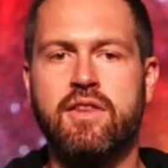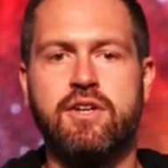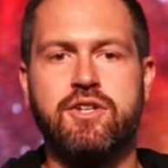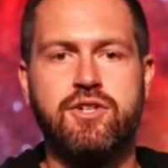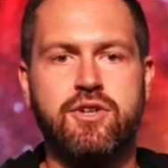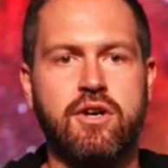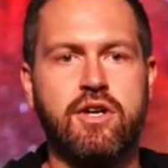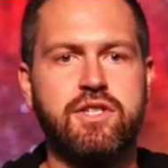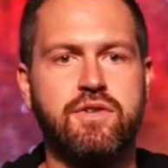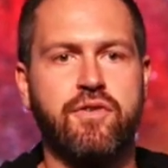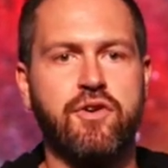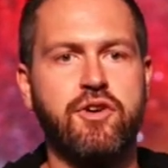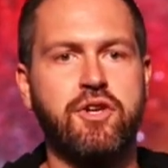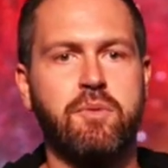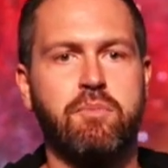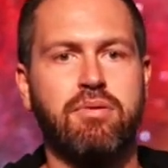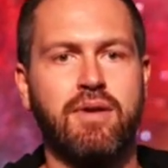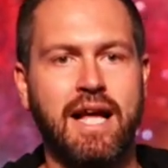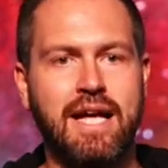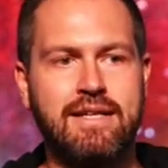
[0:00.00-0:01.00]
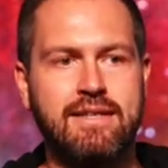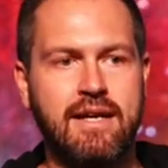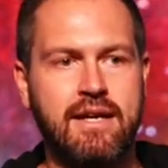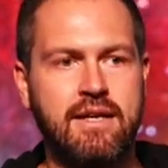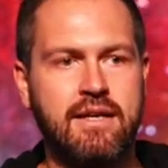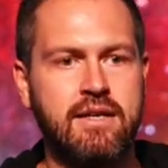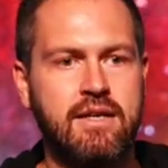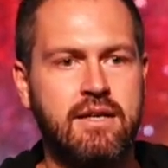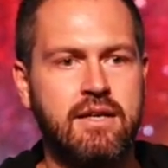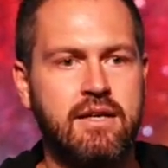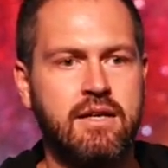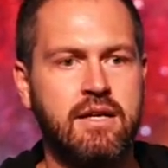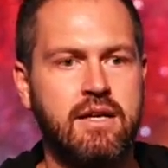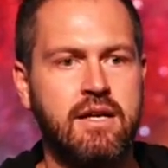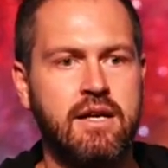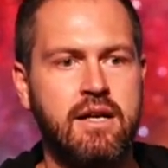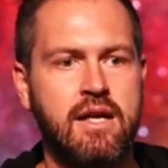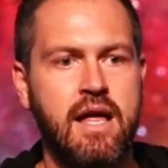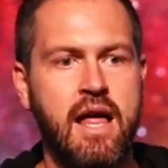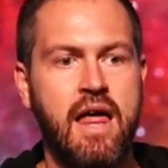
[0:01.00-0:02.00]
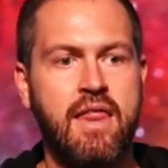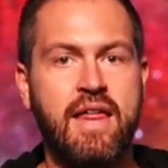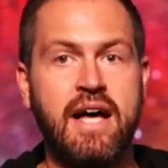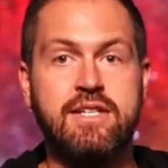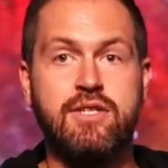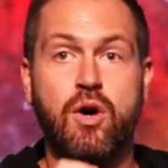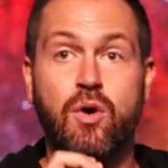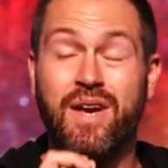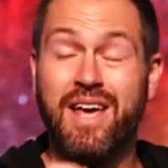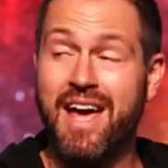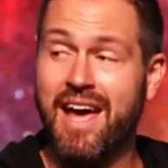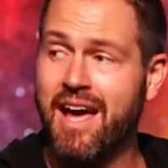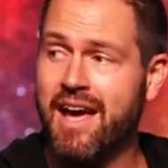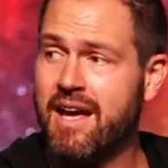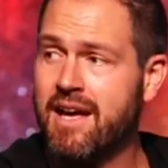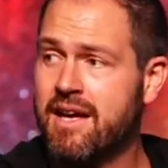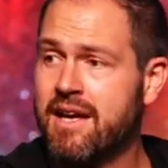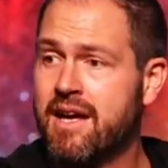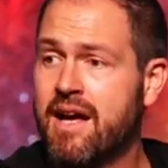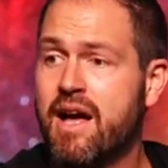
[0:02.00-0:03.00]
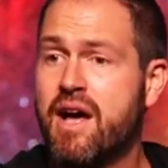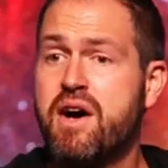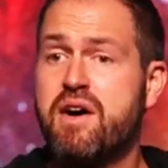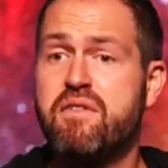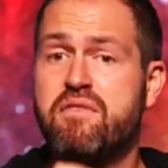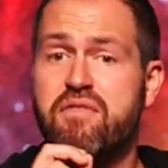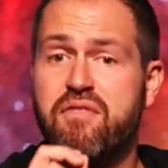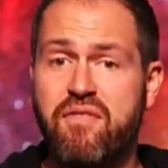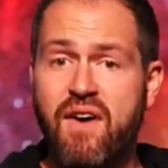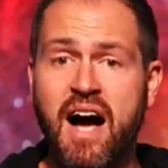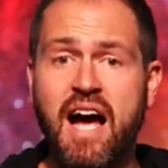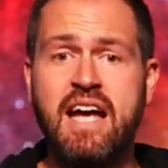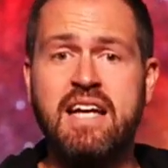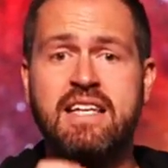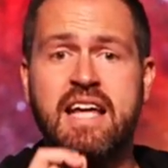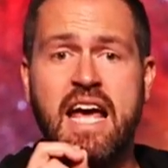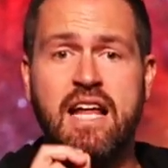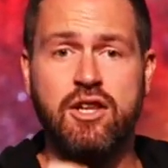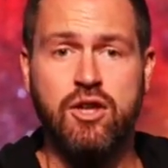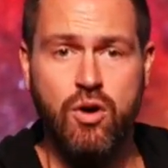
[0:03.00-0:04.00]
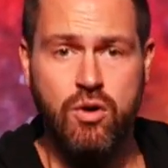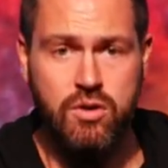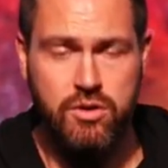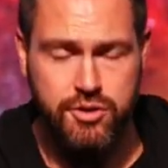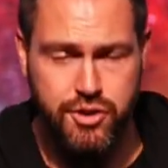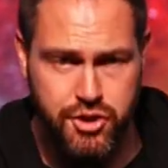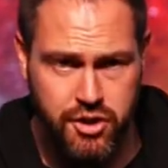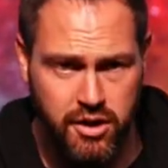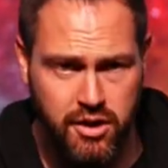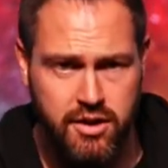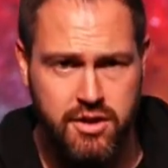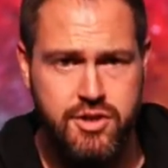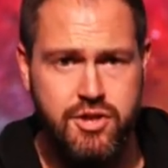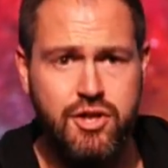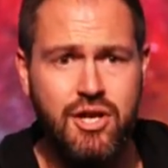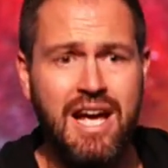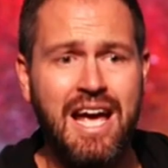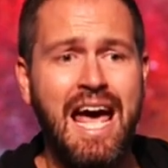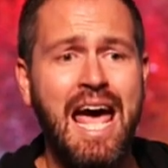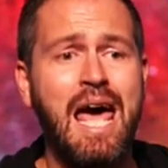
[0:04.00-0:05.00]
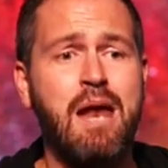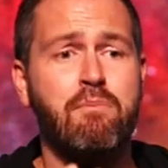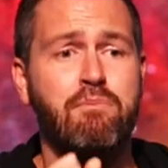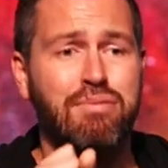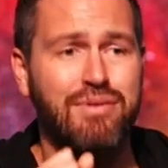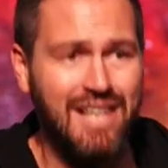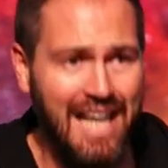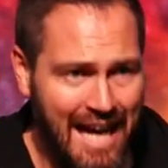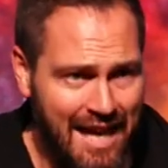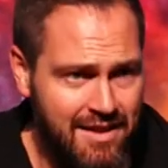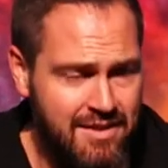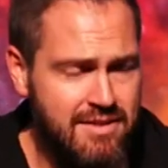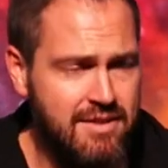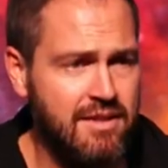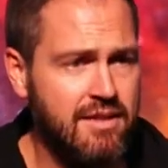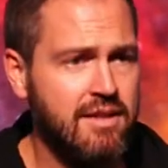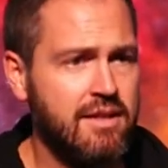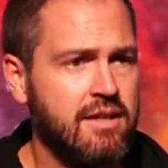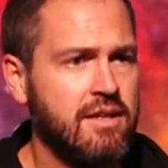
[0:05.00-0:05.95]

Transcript: the church for you to plant in, that's okay find a local church and plant.